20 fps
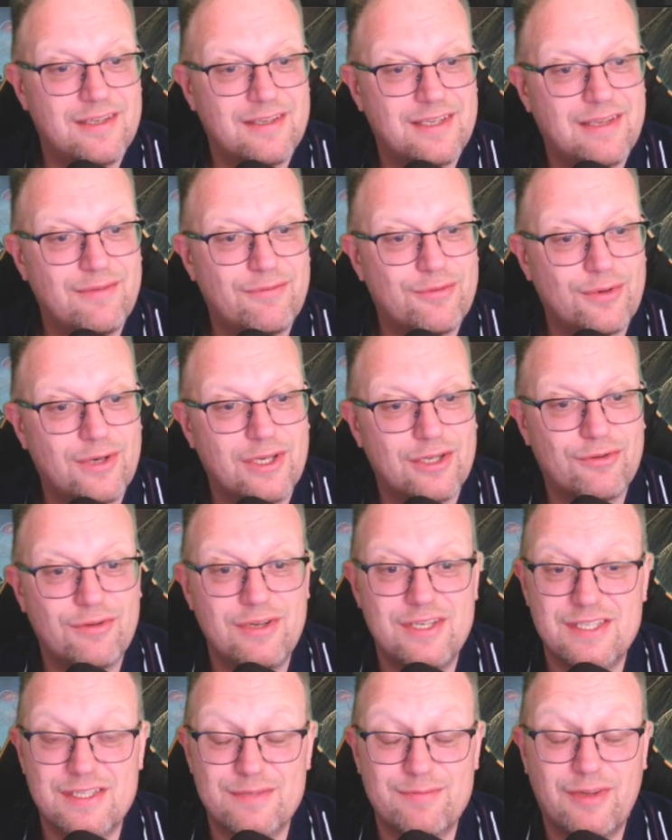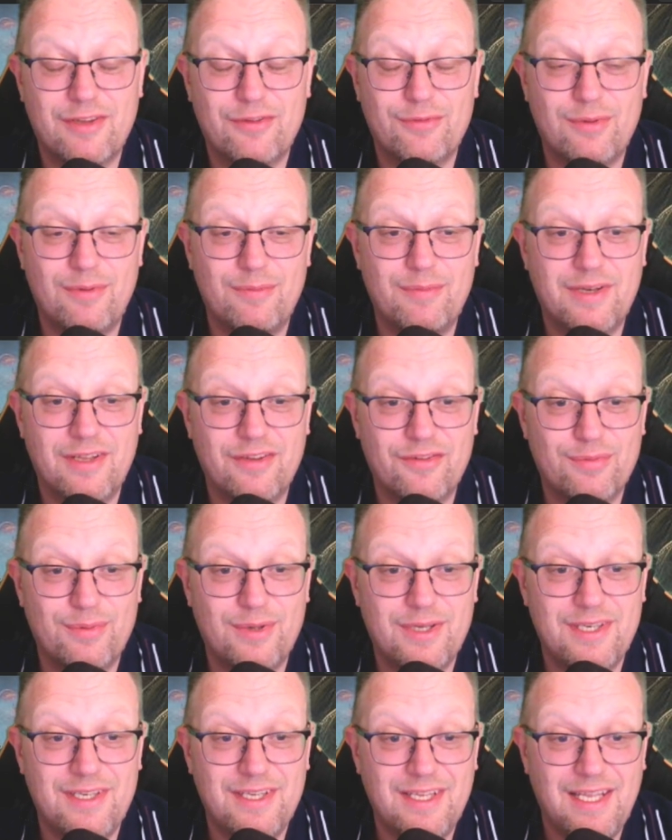Gives all our creatures
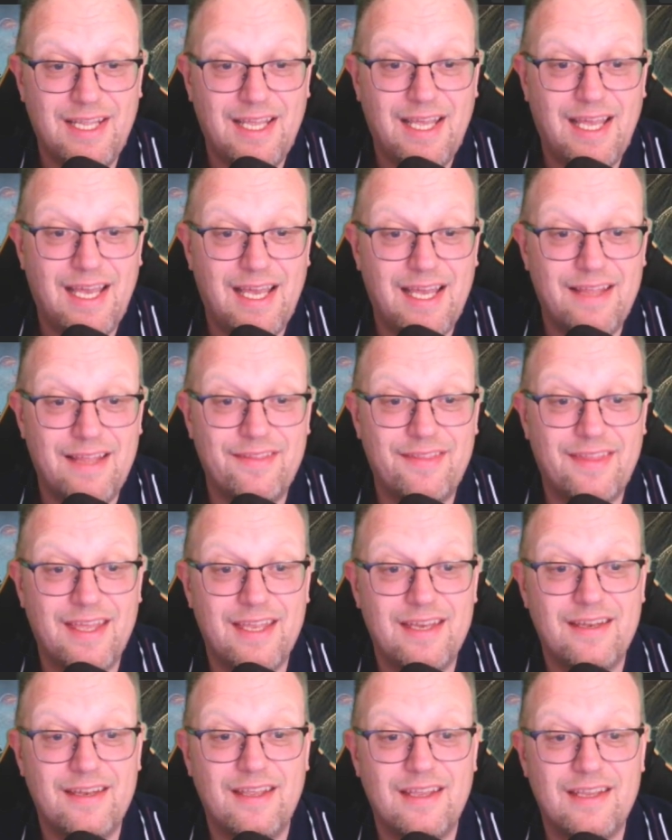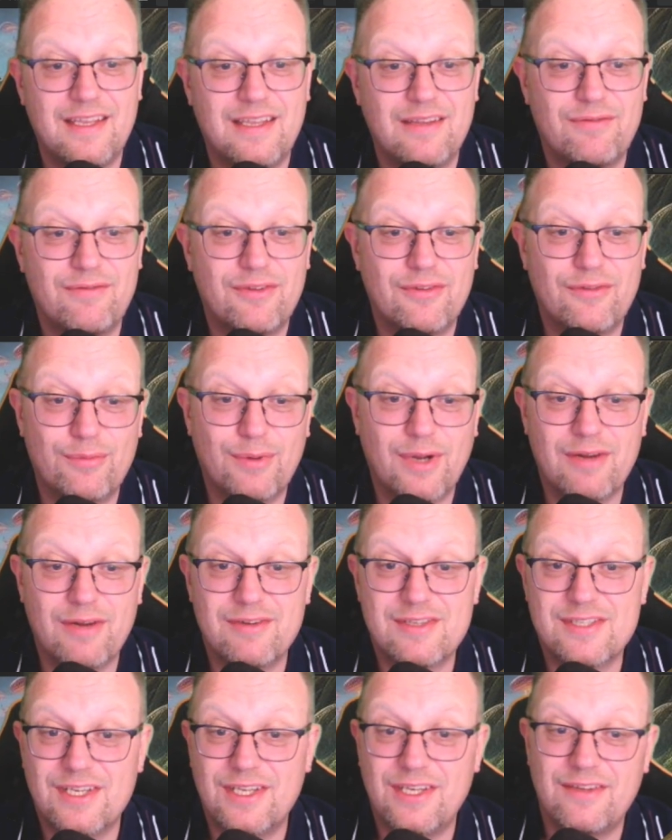+1/+1, and then it gives us a way of
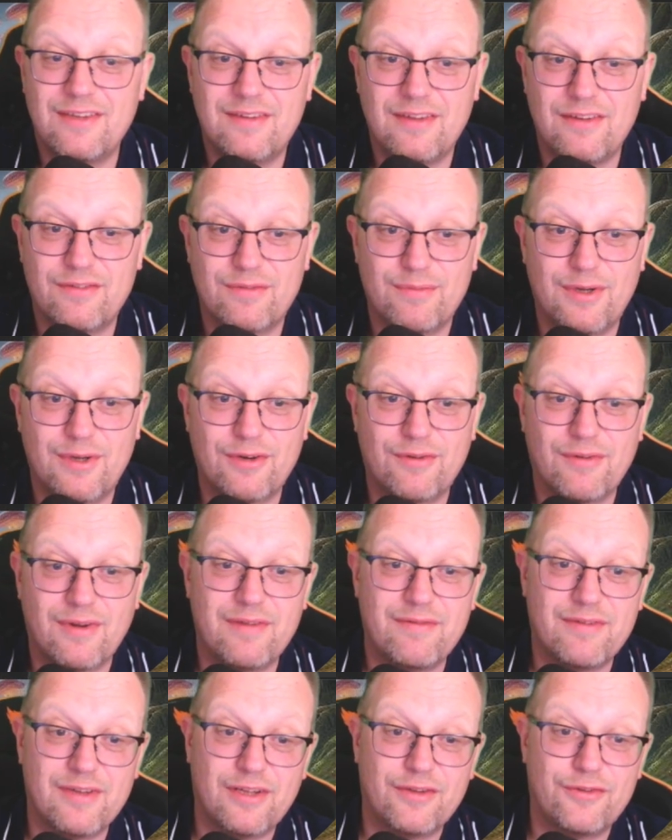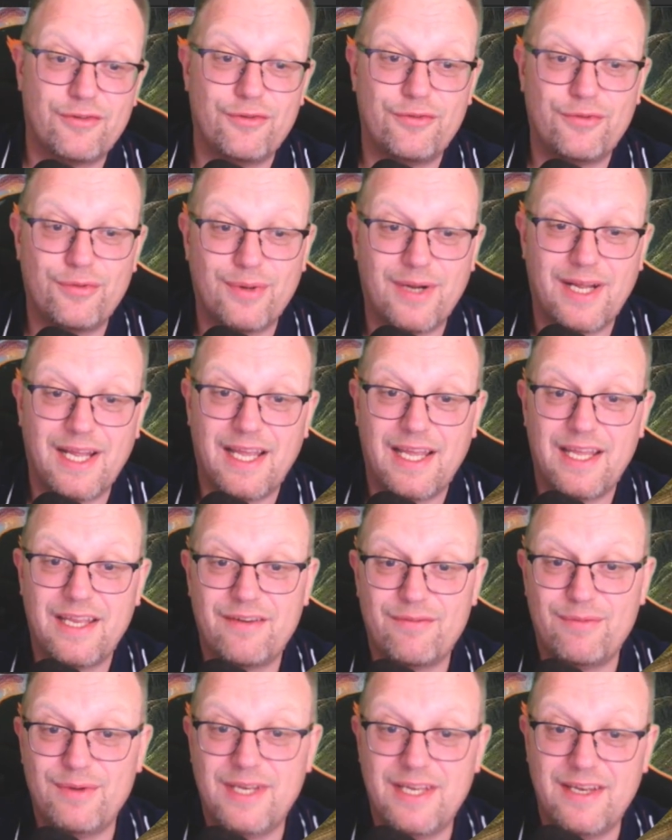returning things from our graveyard to our hand
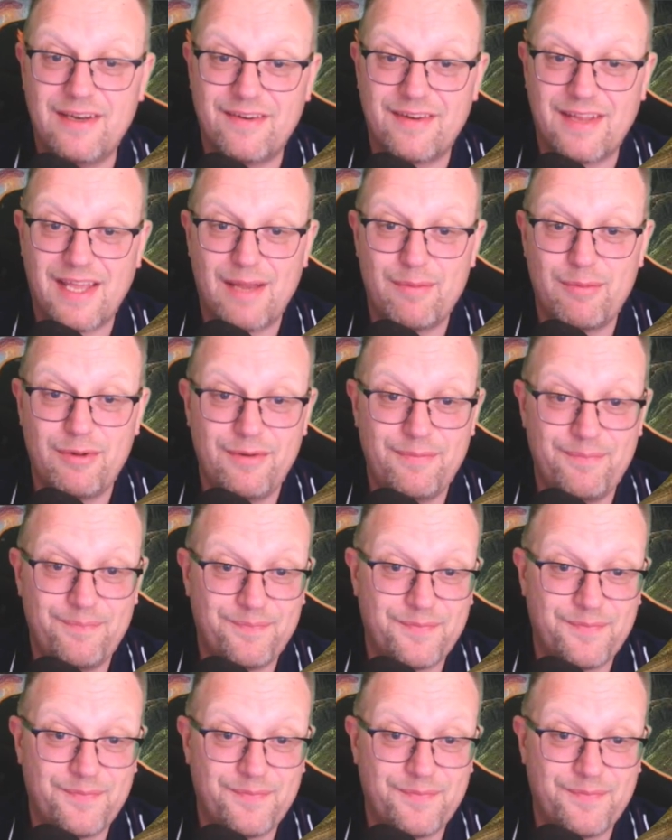if we need it to happen.